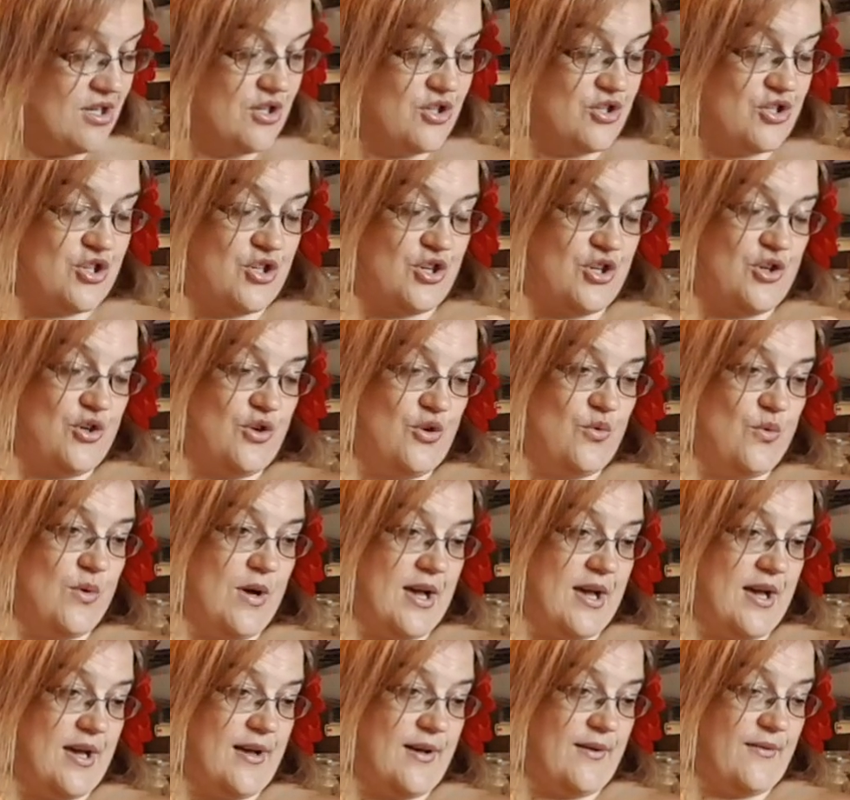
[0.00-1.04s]
to
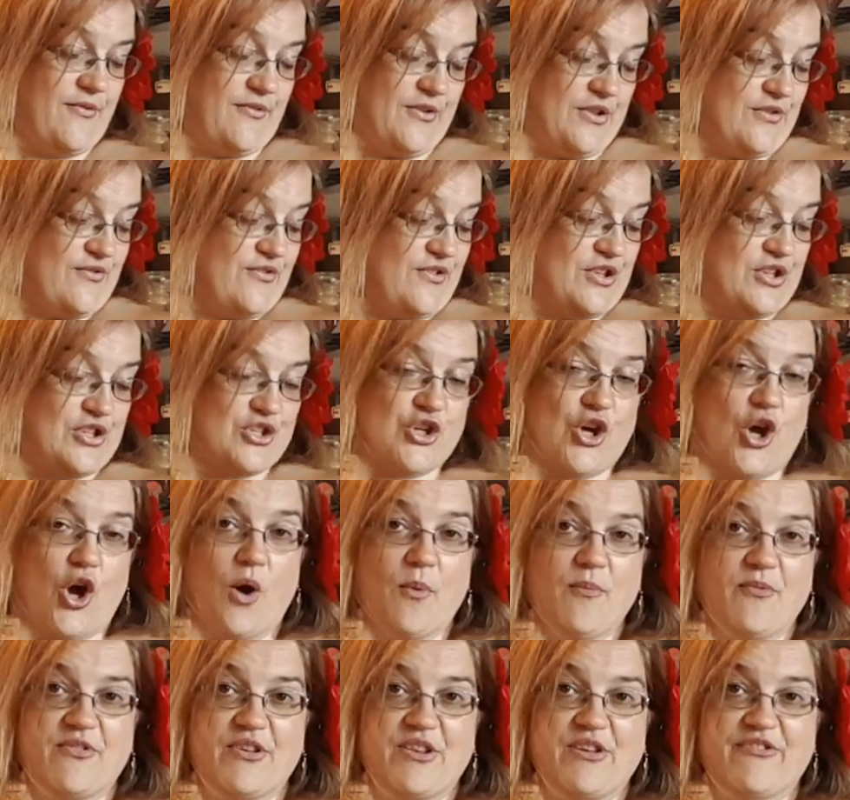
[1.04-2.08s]
for the top,
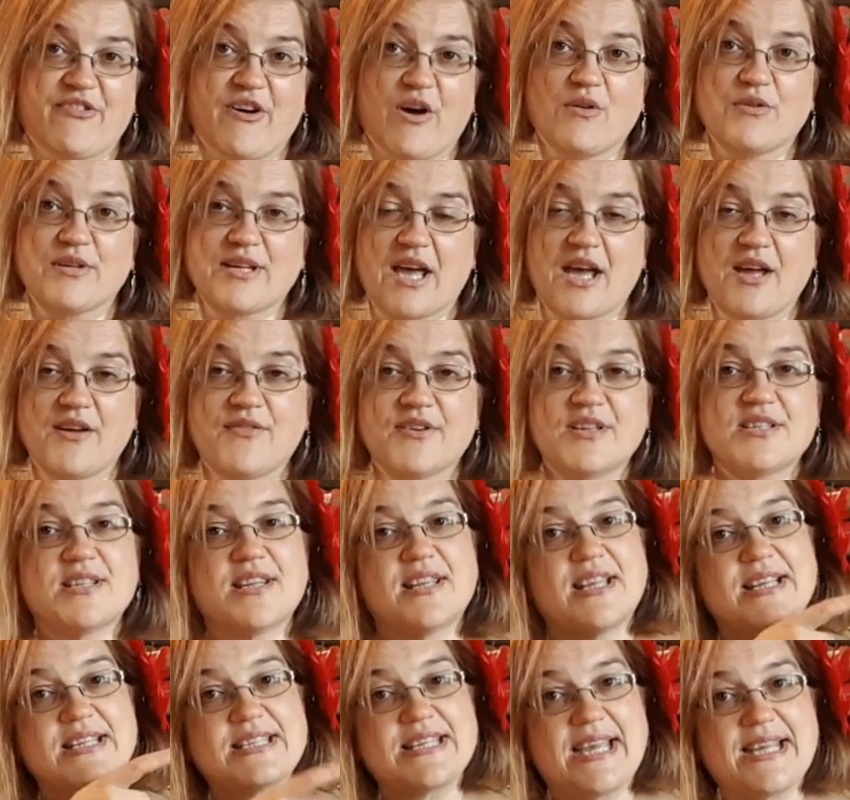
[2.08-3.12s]
for the fold over, so
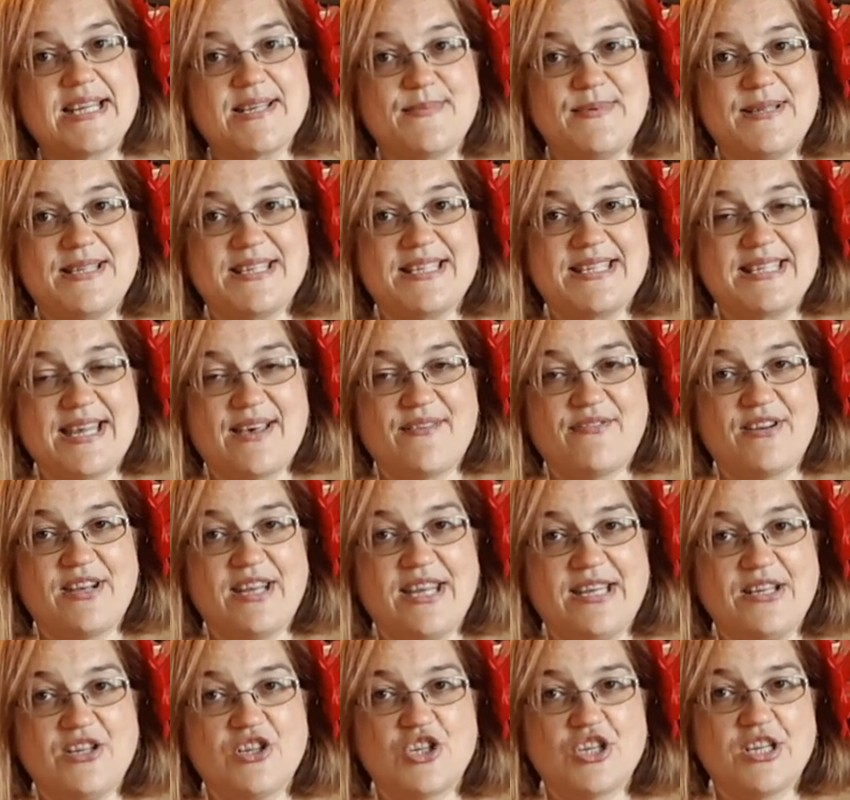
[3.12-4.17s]
that takes me to 7
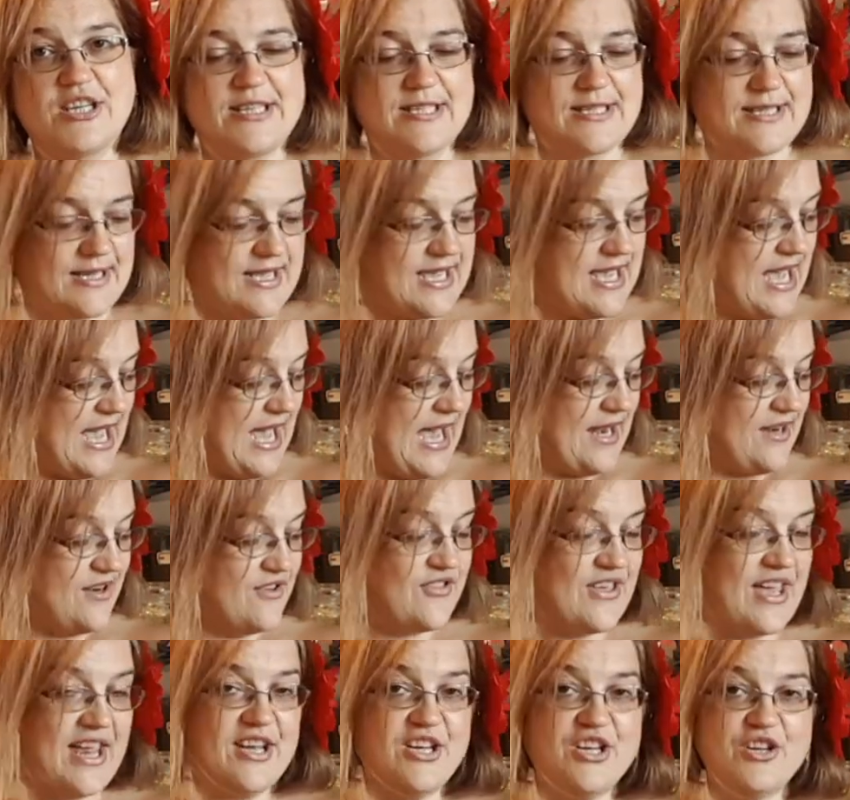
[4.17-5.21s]
inches, and
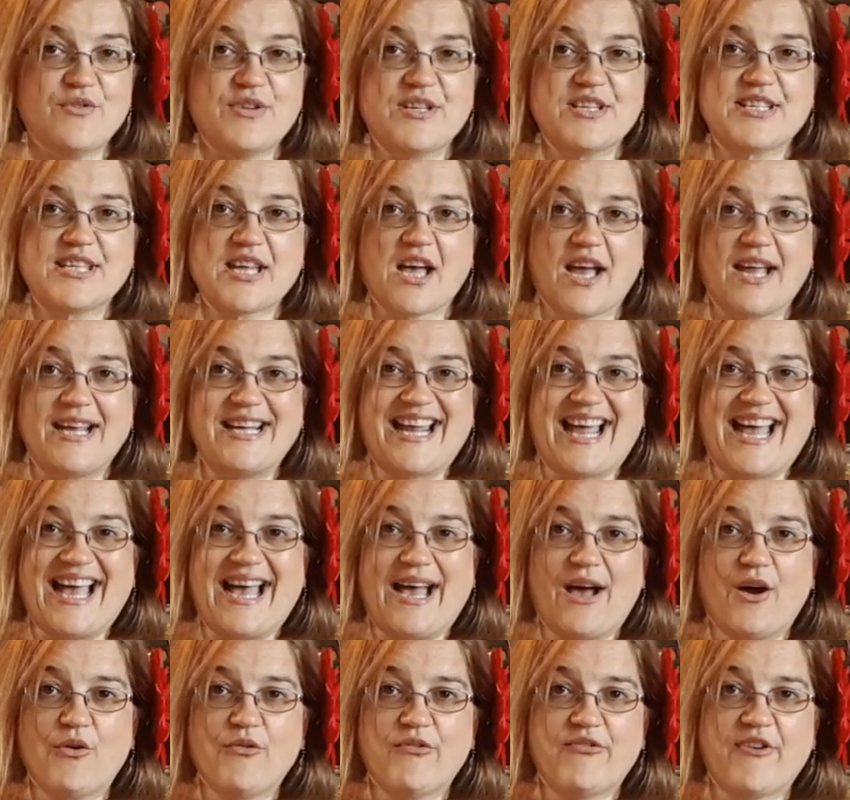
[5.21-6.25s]
then you decide
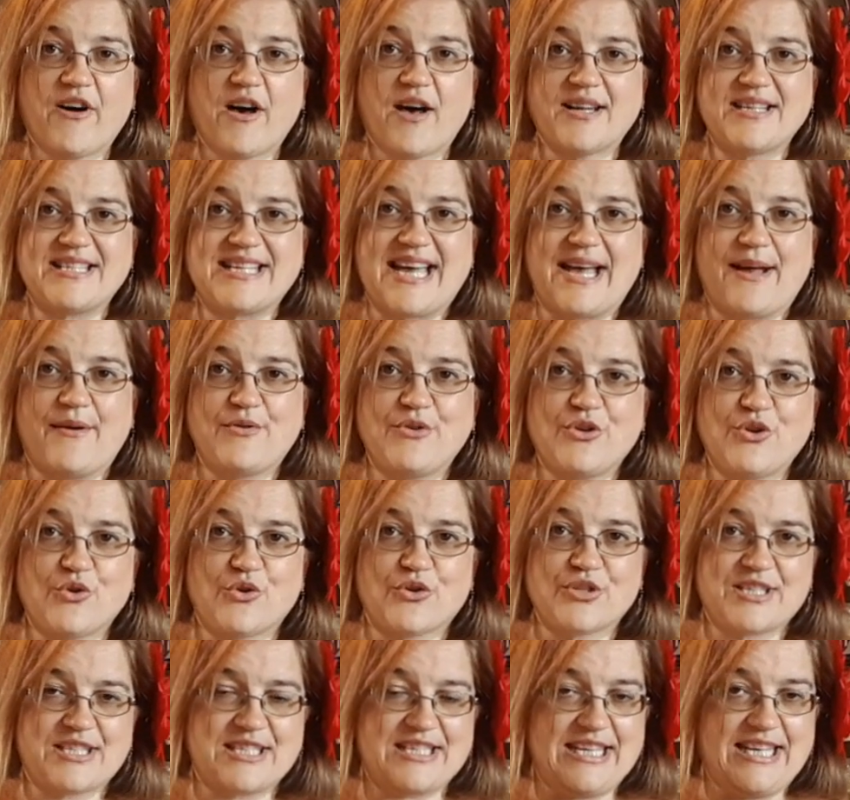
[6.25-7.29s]
how far down
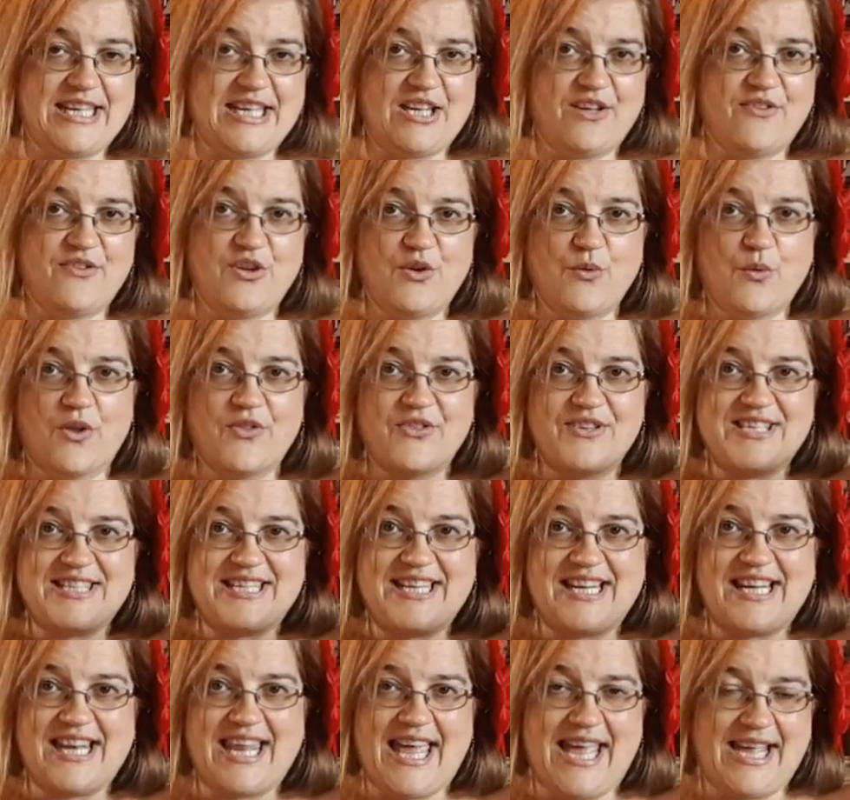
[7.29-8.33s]
your sleeve you want this
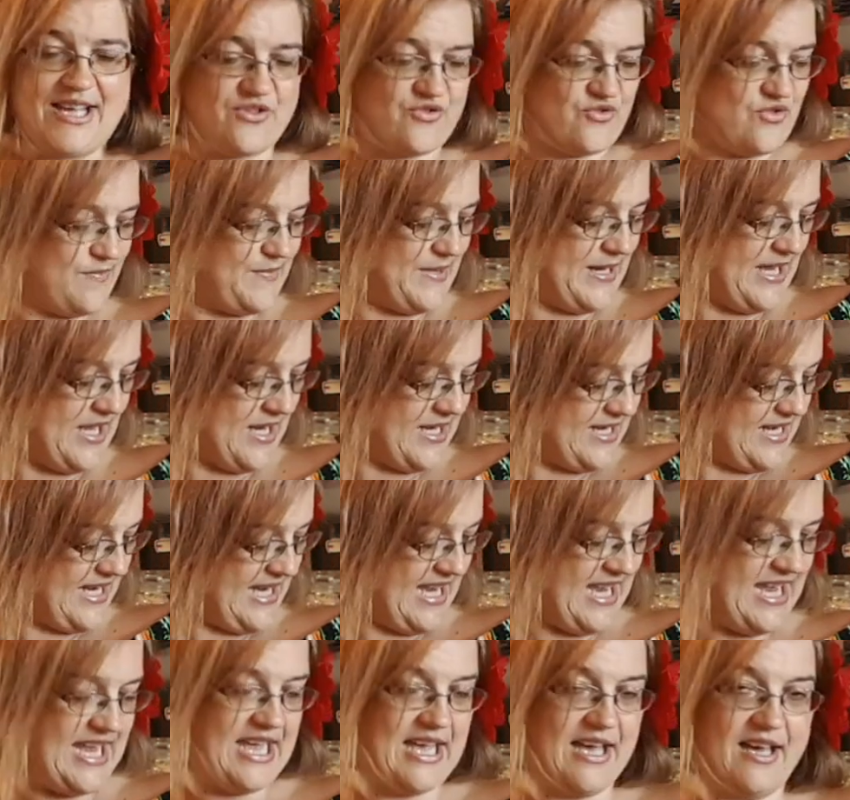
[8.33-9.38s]
little extra bit under
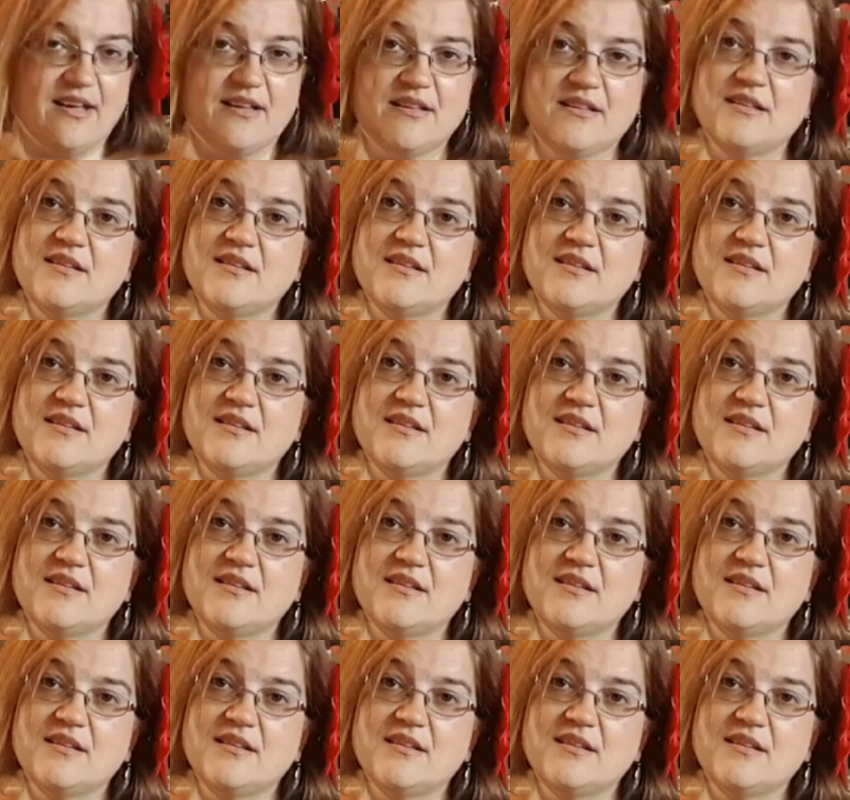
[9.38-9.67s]
here